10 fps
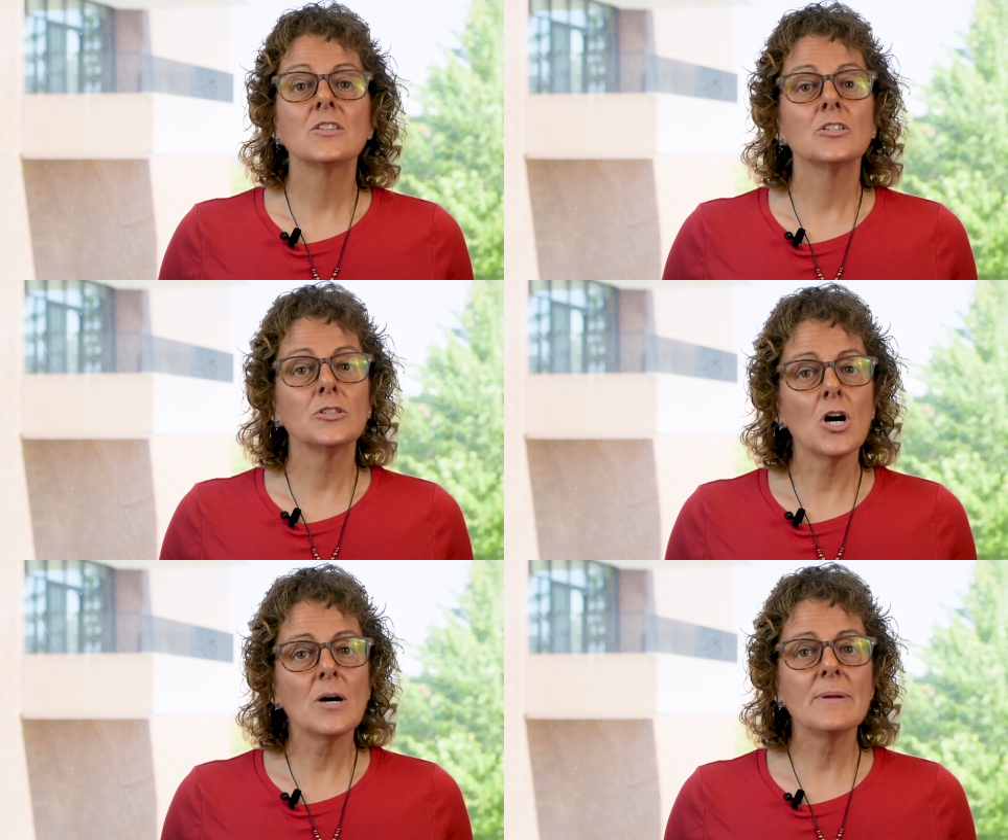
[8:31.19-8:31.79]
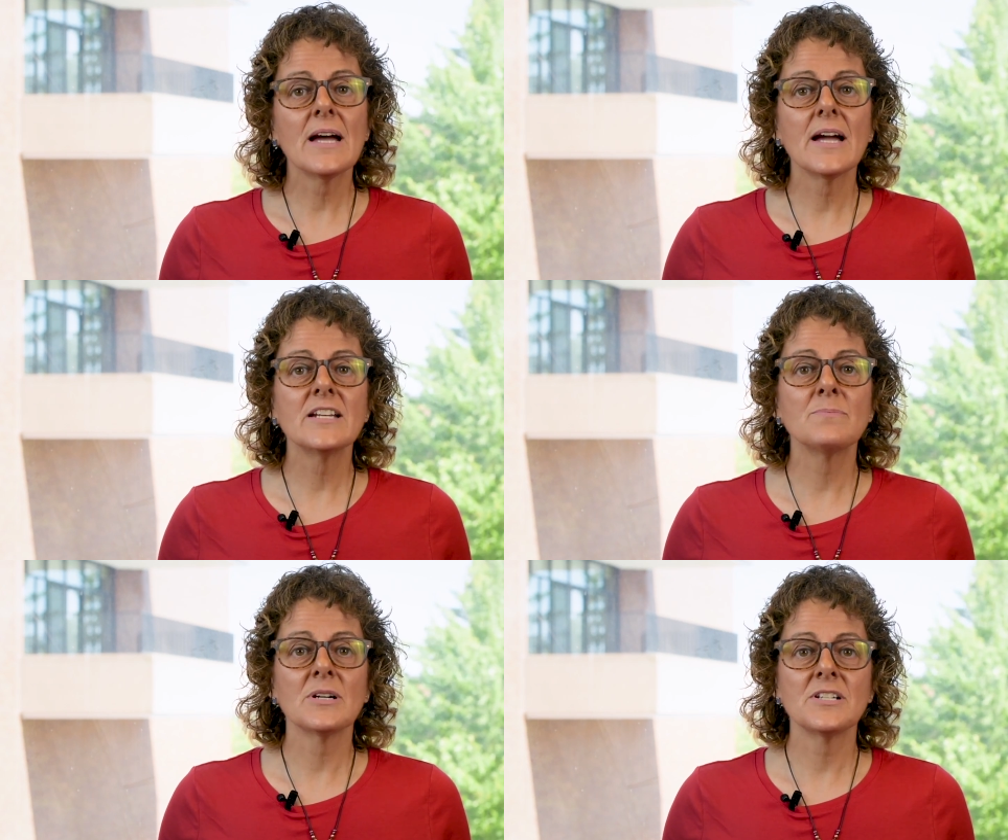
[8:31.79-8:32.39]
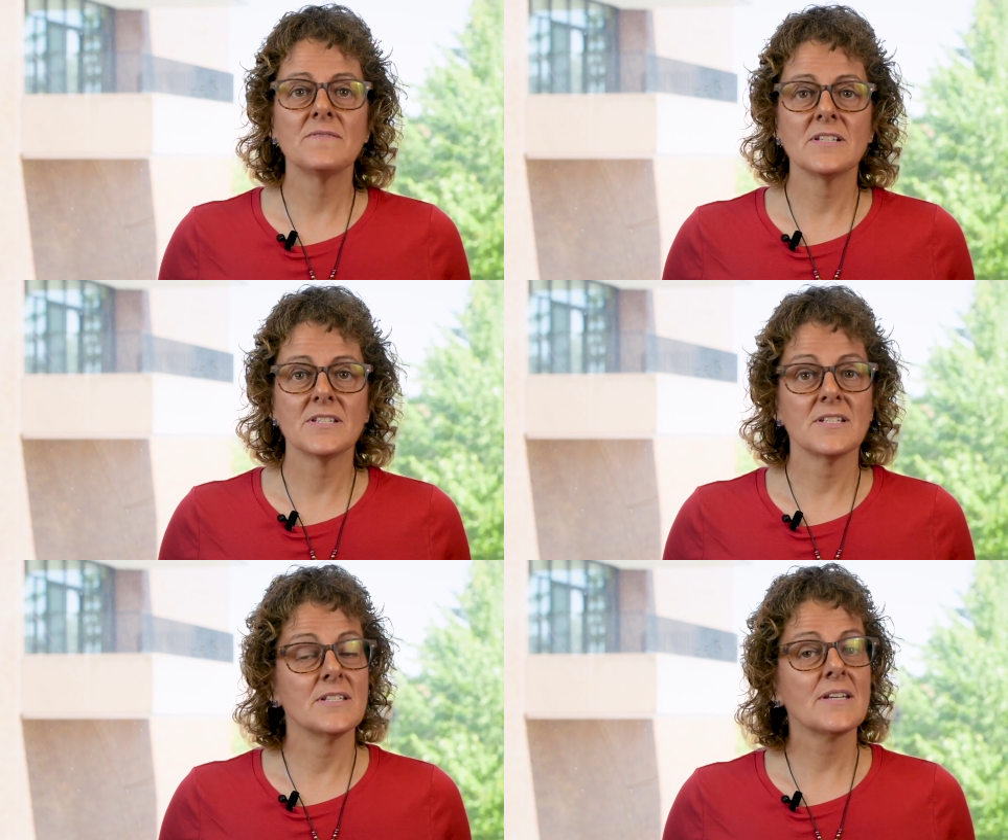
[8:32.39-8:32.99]
The law behind much of
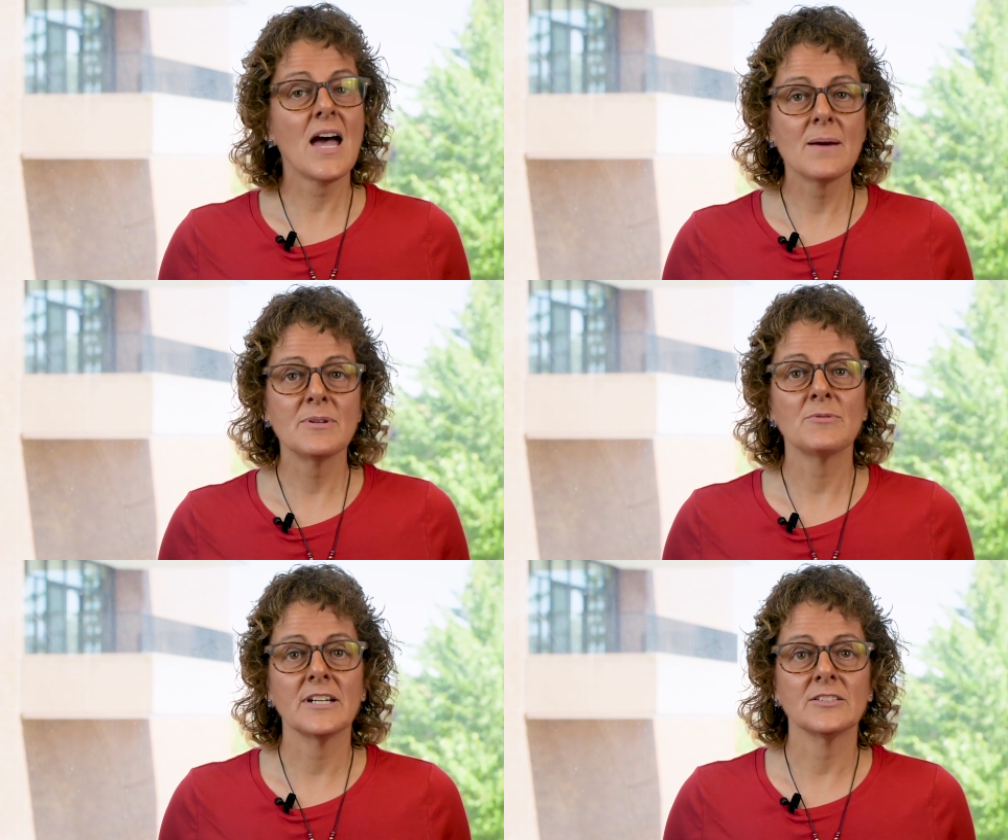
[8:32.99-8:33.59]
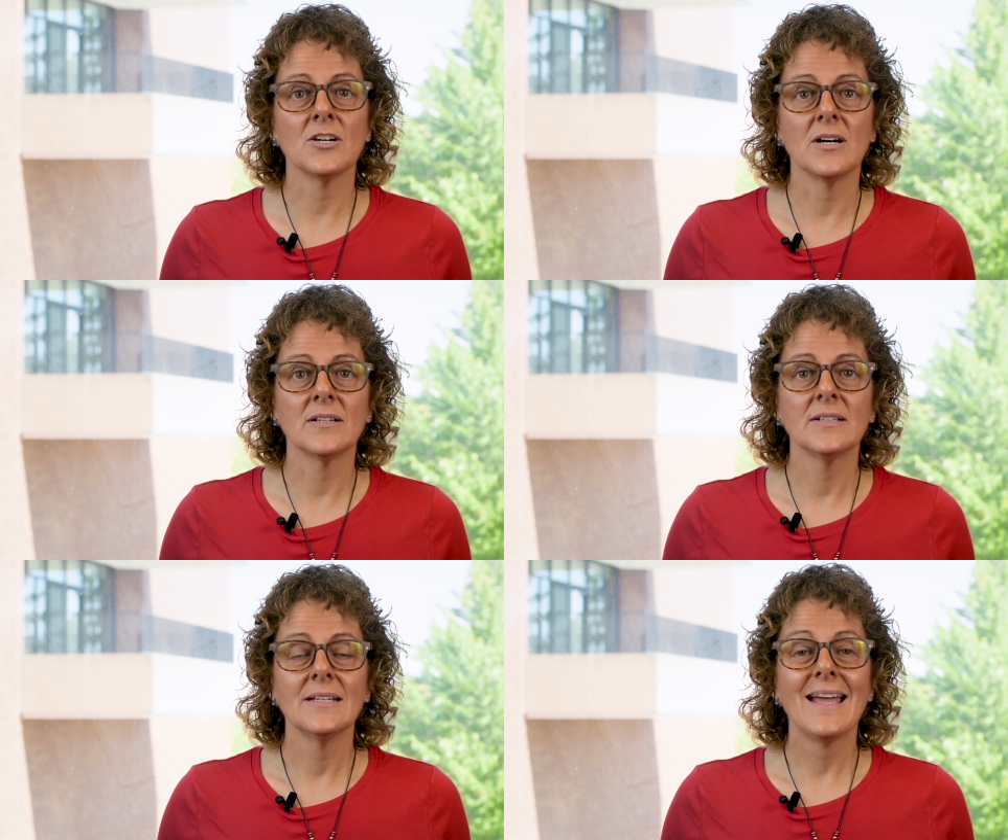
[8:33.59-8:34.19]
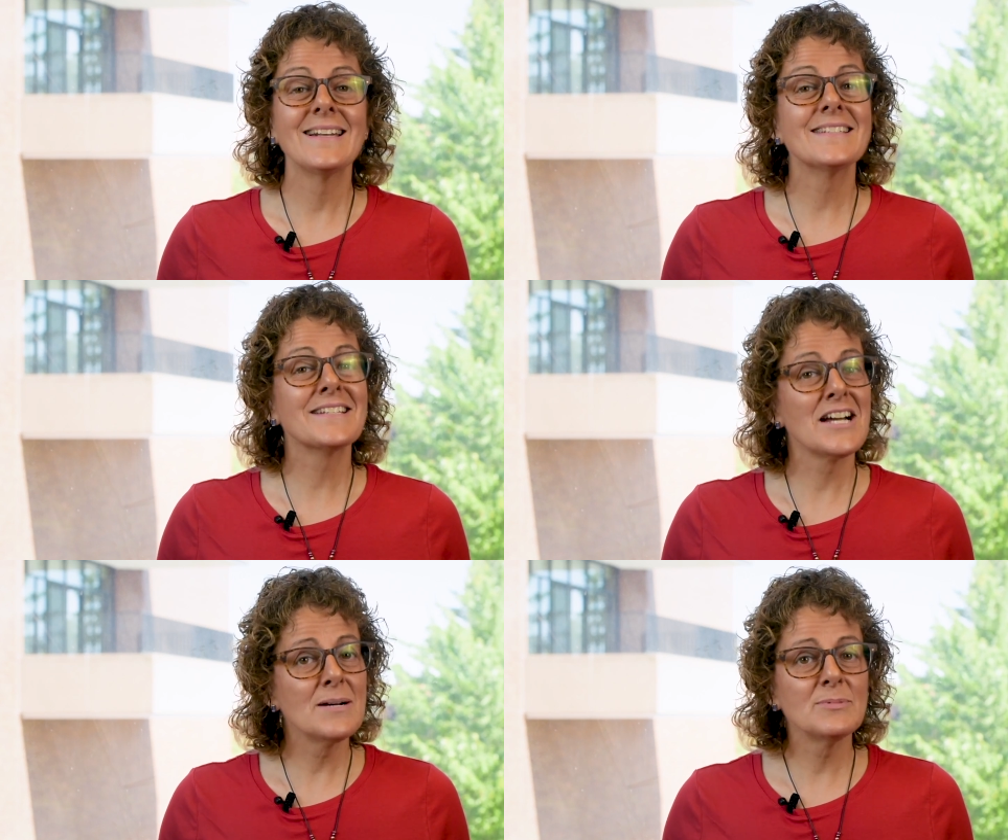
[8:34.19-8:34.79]
this is copyright law, and it's
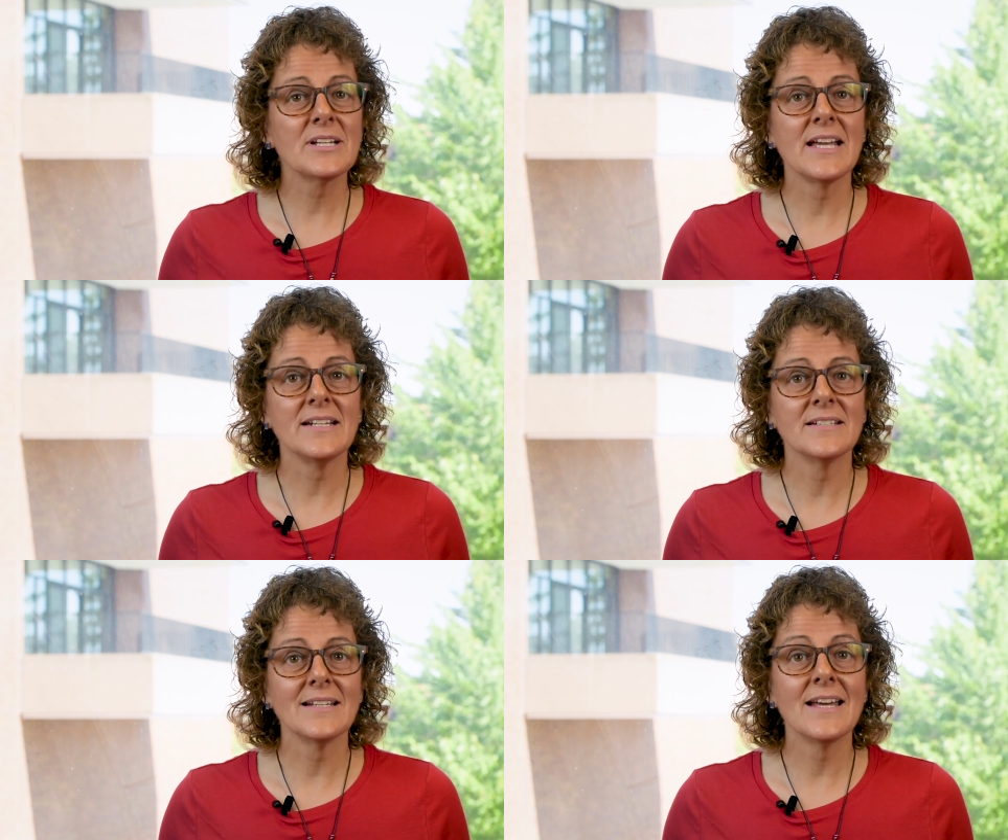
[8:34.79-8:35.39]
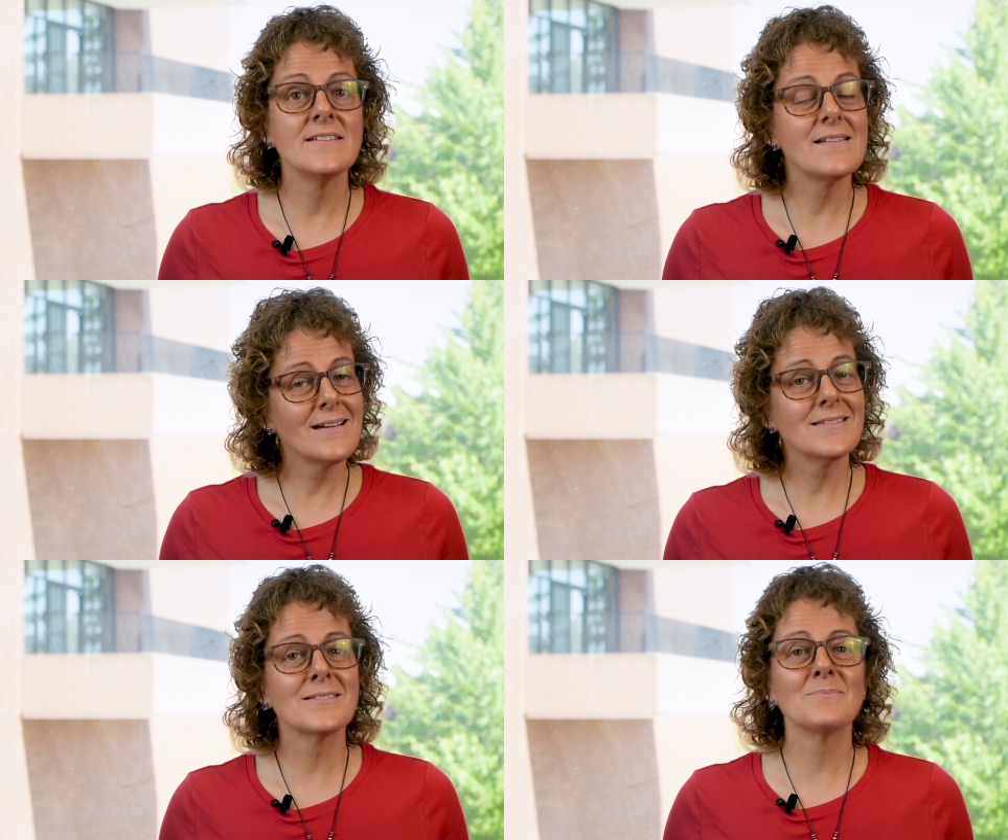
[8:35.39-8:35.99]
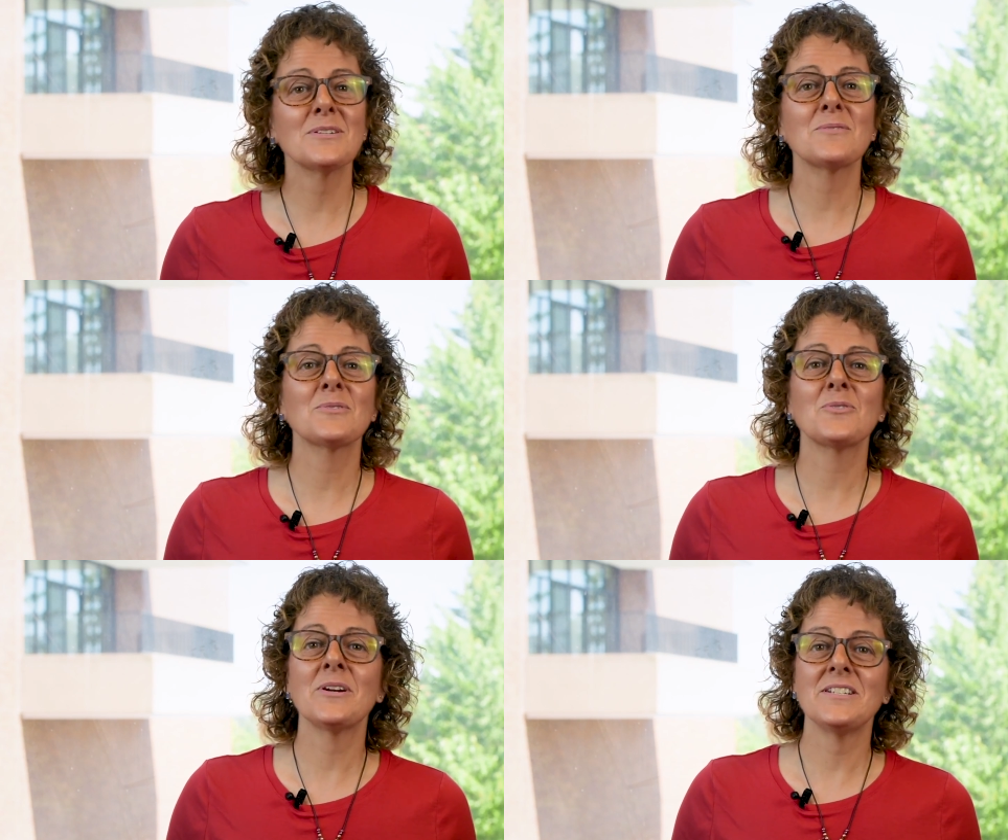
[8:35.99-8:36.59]
complicated and not something
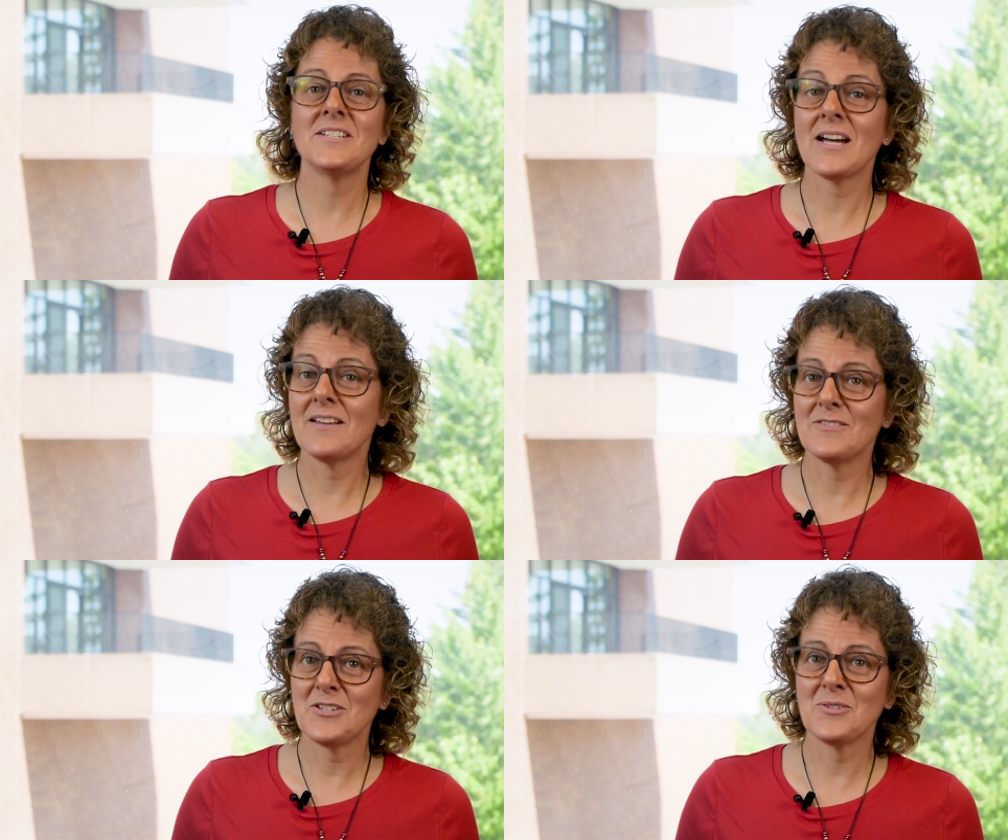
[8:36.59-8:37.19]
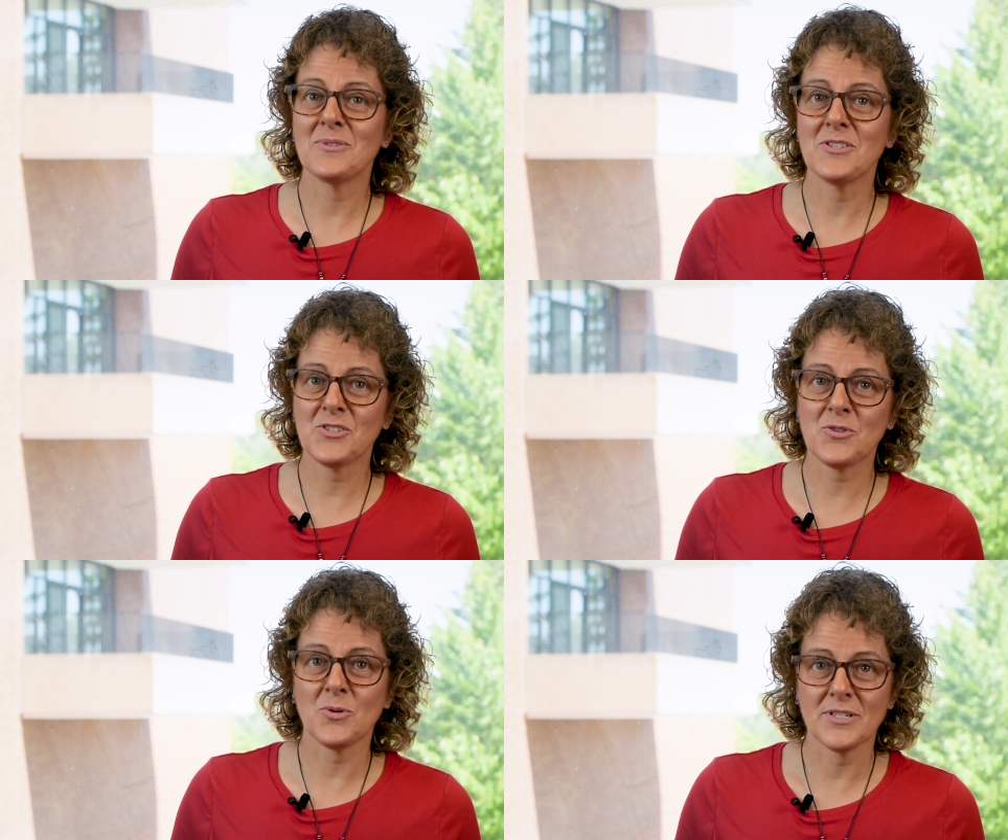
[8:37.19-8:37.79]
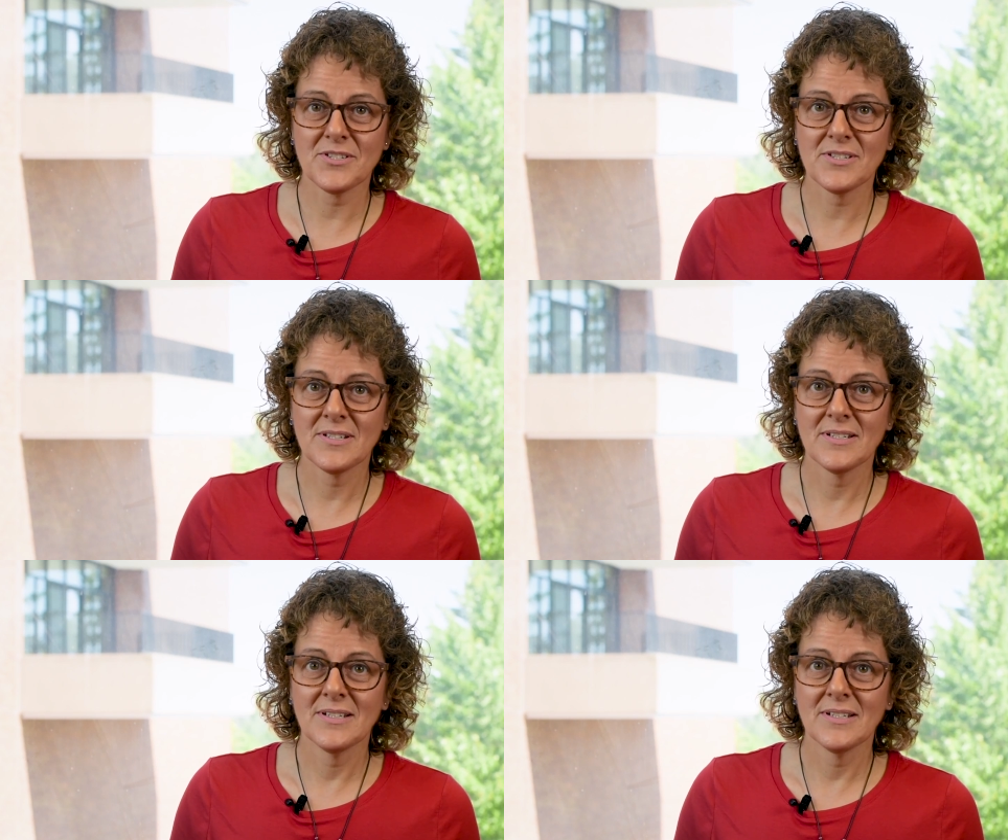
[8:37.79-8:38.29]
we're going to dive into in this course.